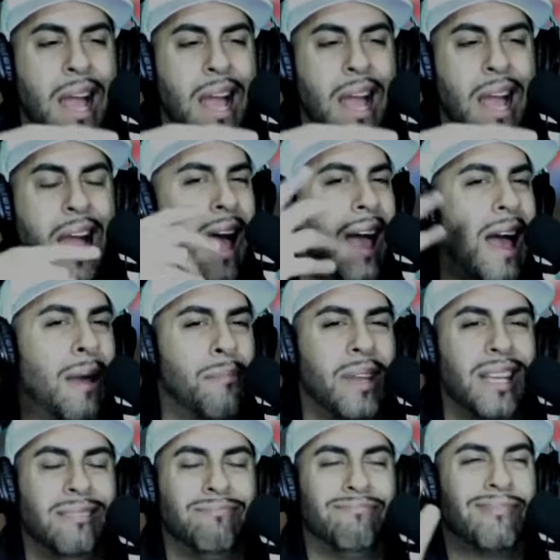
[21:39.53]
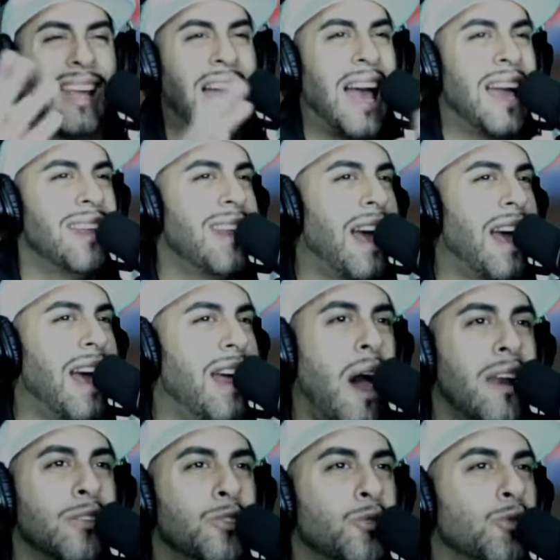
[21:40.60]
I mean, I know how to
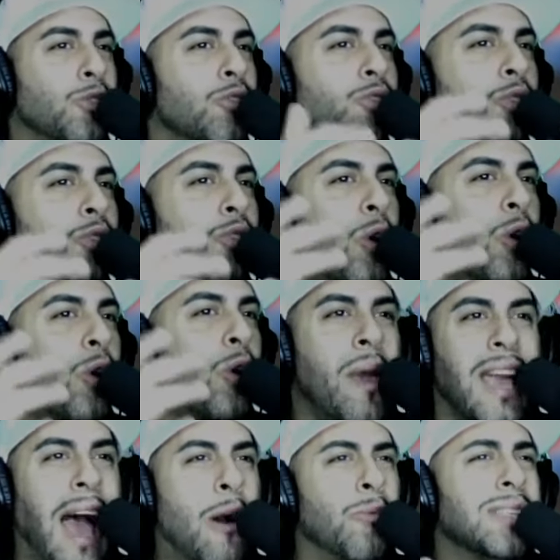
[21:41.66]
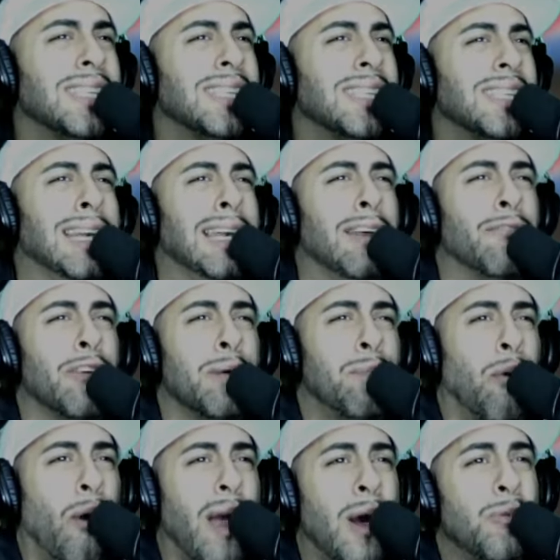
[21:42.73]
do so many. I was a delivery
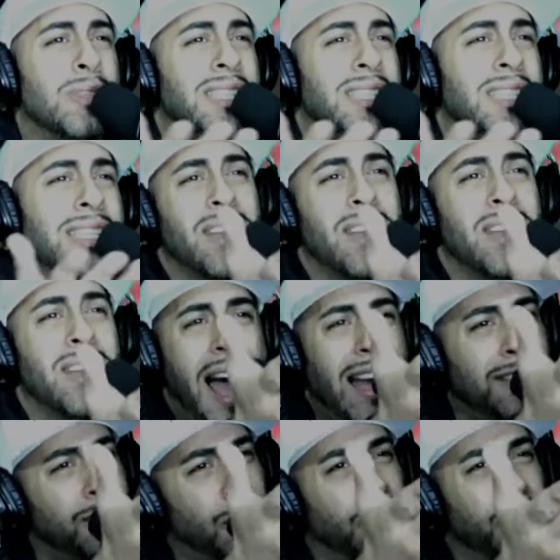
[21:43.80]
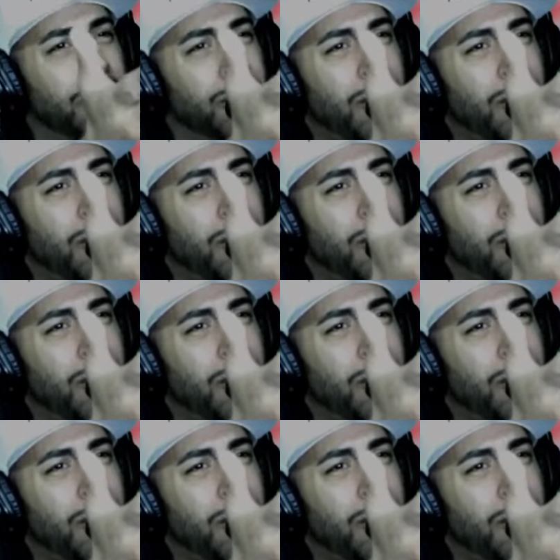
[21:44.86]
boy. I told you.